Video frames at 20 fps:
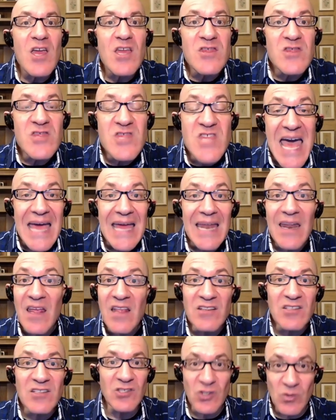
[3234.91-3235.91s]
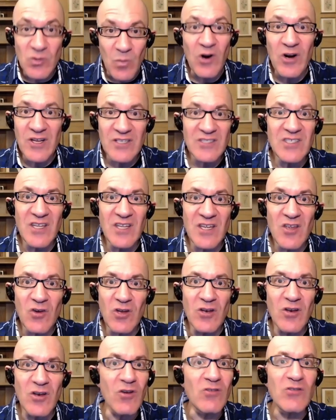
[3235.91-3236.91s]
That is the smartest thing you can
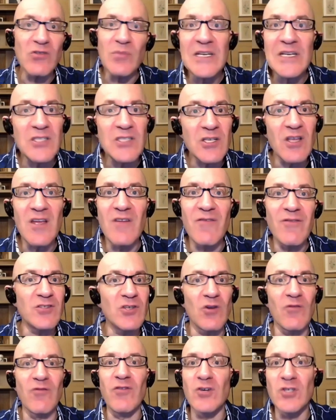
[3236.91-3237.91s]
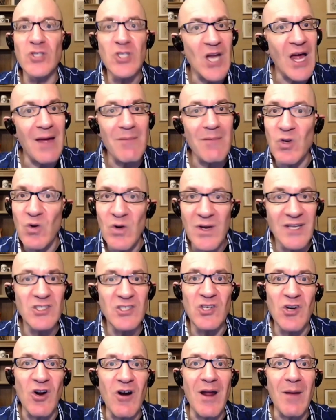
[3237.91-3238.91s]
do, especially if it's your first time doing a
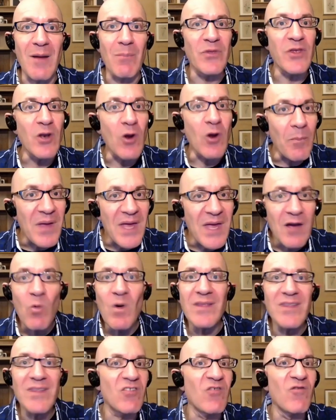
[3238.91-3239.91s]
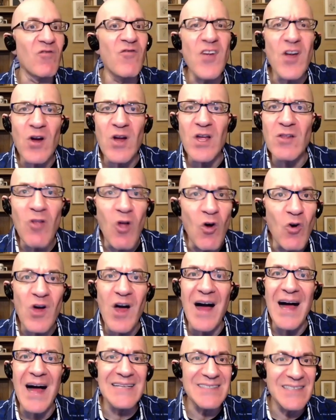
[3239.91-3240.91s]
startup. Pick one that's very low
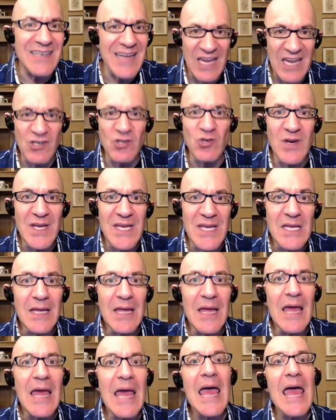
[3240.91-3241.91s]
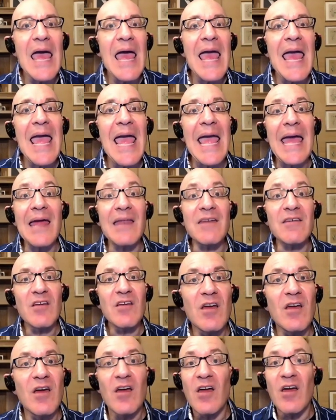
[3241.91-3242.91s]
cost entry, and
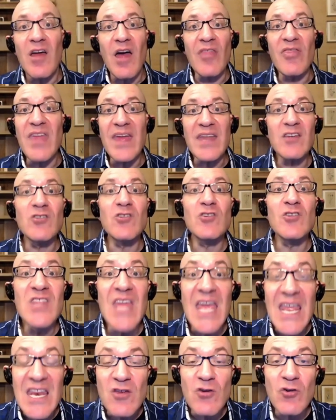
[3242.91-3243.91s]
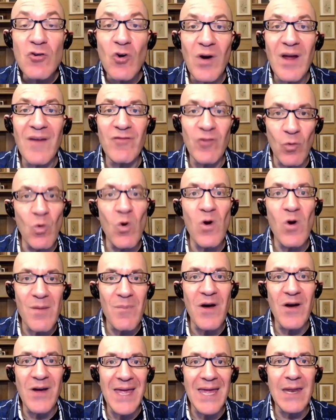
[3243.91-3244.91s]
then you don't have to worry
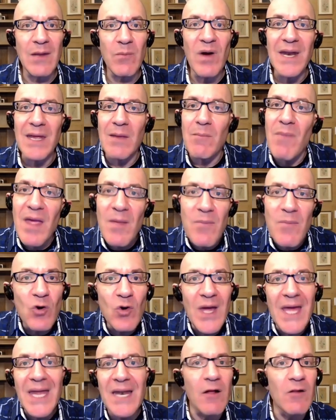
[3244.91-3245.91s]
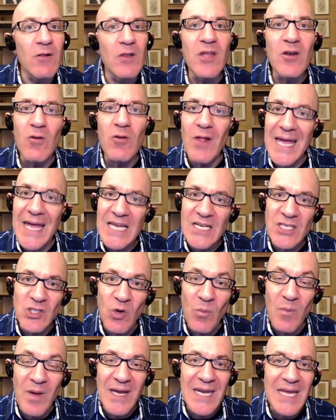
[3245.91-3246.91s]
about getting money. Maybe you'll get a little angel
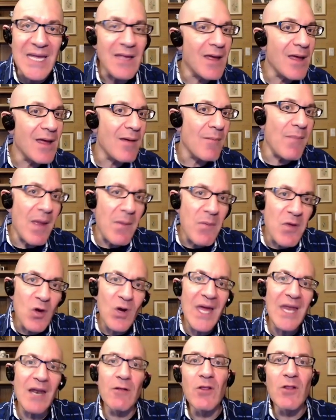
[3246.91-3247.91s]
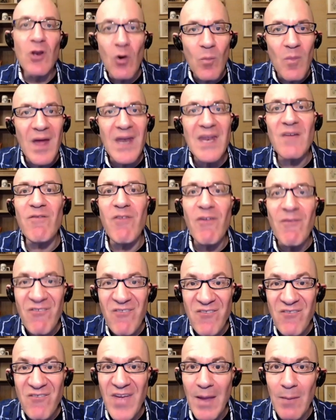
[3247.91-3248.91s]
money, maybe you'll get a little money from
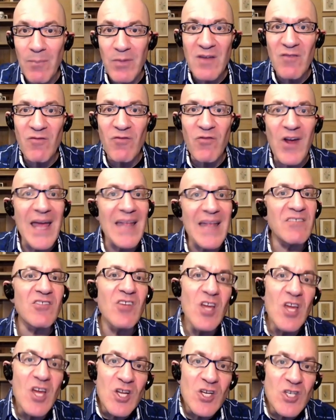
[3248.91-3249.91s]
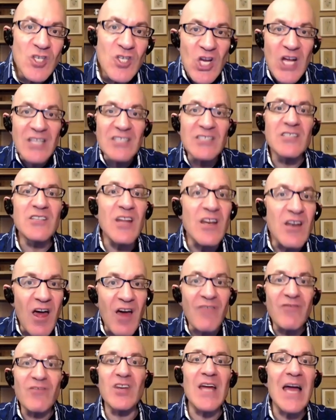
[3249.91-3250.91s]
family and friends, just
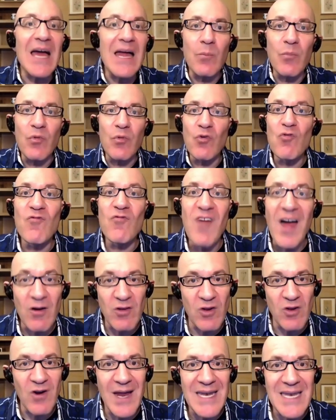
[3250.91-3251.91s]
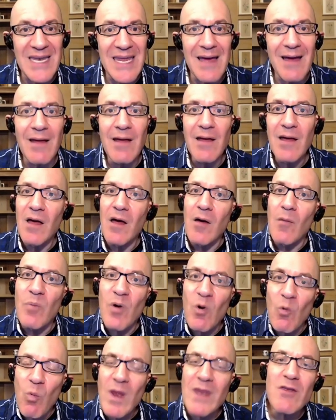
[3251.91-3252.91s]
enough to kind of prove out your idea. But
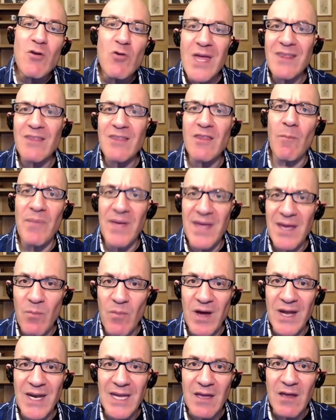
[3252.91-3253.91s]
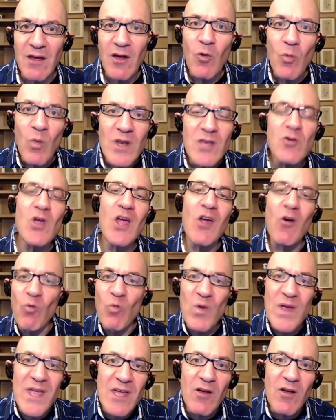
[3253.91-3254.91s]
when you get the big money, when you get
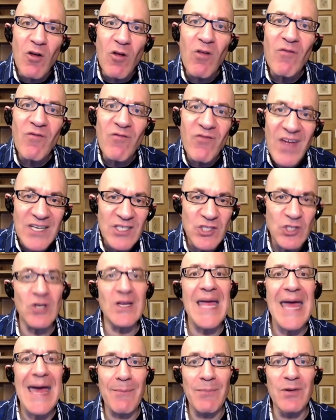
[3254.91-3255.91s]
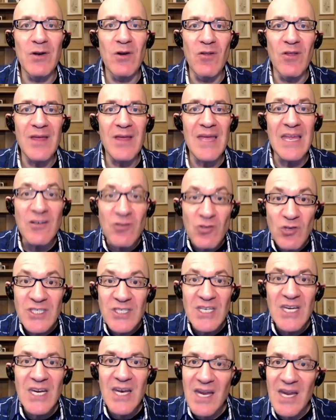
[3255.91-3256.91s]
real venture capital
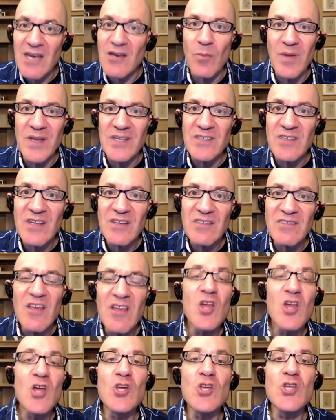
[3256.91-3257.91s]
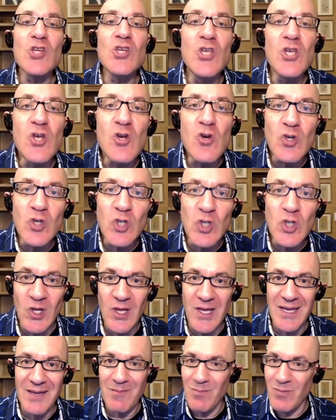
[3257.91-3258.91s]
interested in your business, usually,
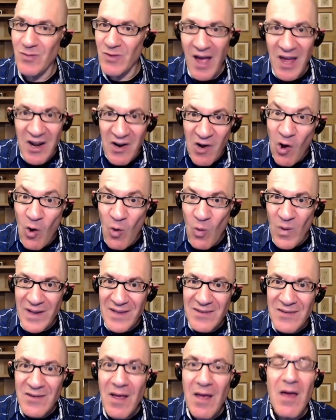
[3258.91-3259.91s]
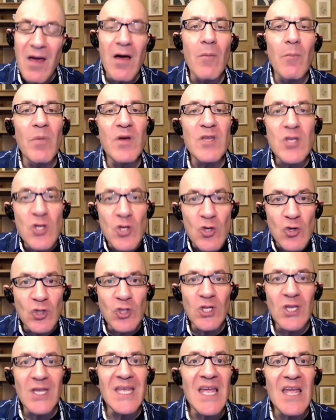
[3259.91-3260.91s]
not always, but
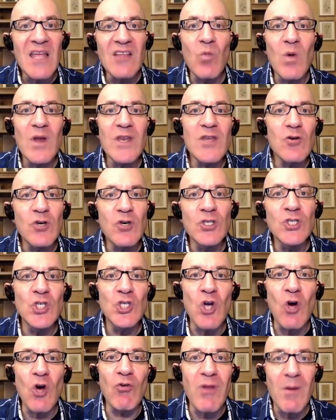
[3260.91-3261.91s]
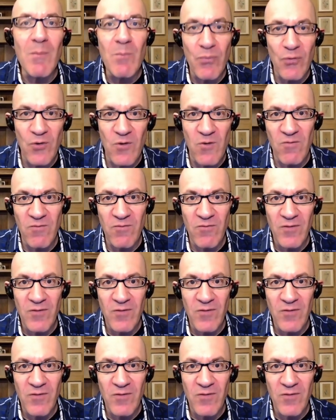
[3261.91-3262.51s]
usually it's when you can show them proof.